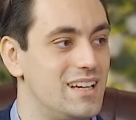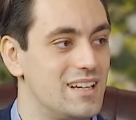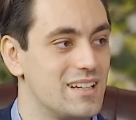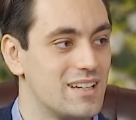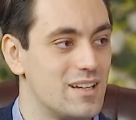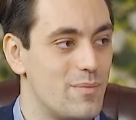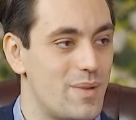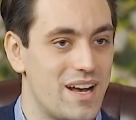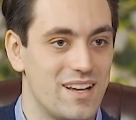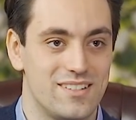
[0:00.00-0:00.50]

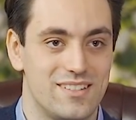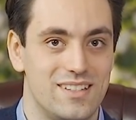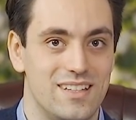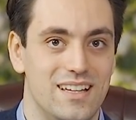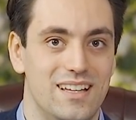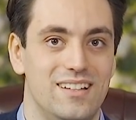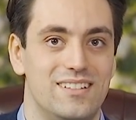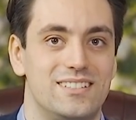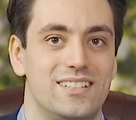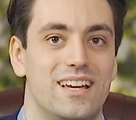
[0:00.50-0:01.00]

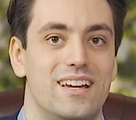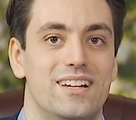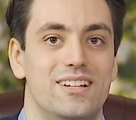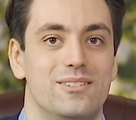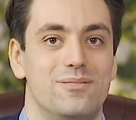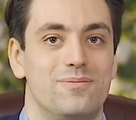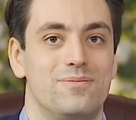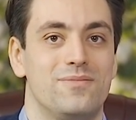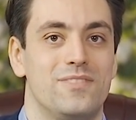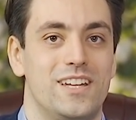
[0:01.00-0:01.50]
capacity. So
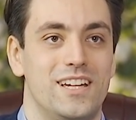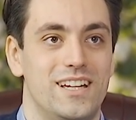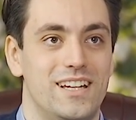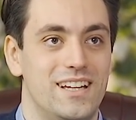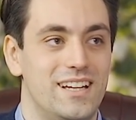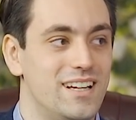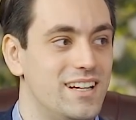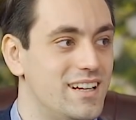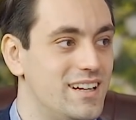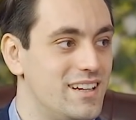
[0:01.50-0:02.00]

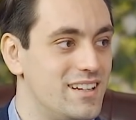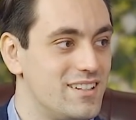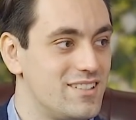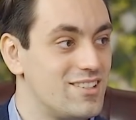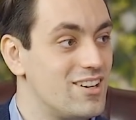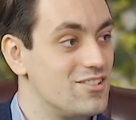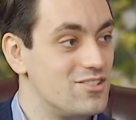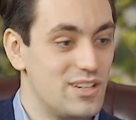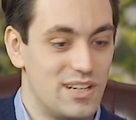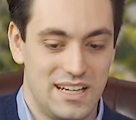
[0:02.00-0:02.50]

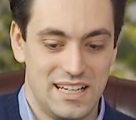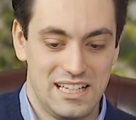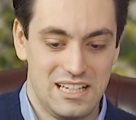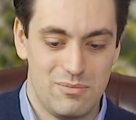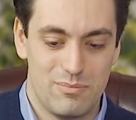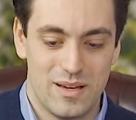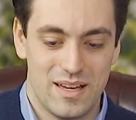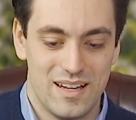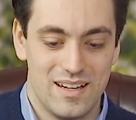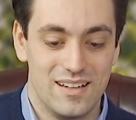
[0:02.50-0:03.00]
such a
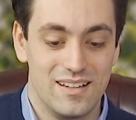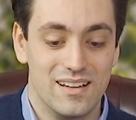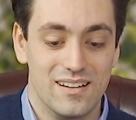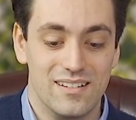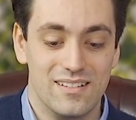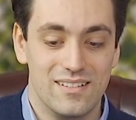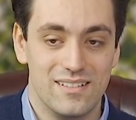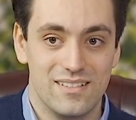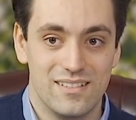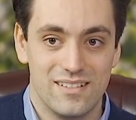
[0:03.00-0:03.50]
leap in
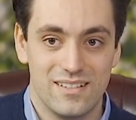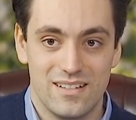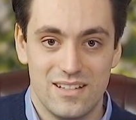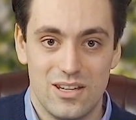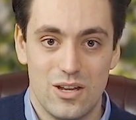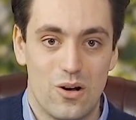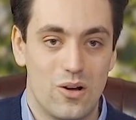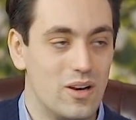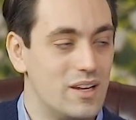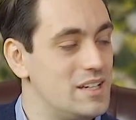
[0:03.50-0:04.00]

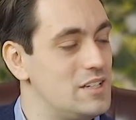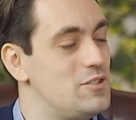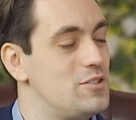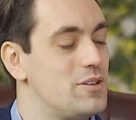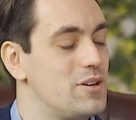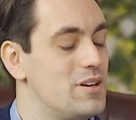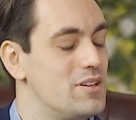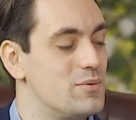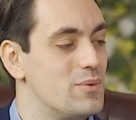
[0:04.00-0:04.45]
knowledge as